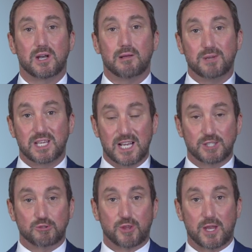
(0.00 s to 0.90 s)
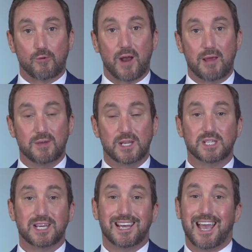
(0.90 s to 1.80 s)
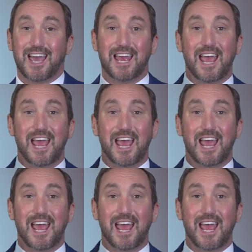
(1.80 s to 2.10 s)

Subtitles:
begins with an arraignment and it